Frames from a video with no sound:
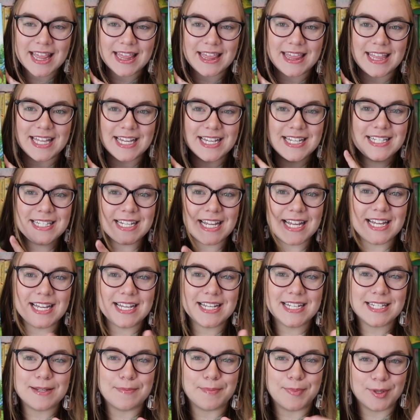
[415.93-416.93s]
This
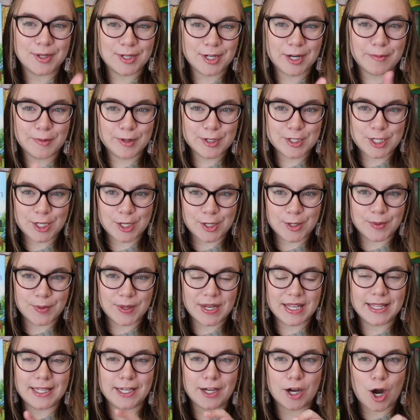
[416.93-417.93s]
is book number two
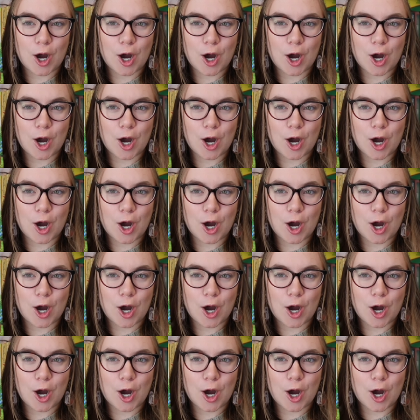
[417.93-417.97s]
in the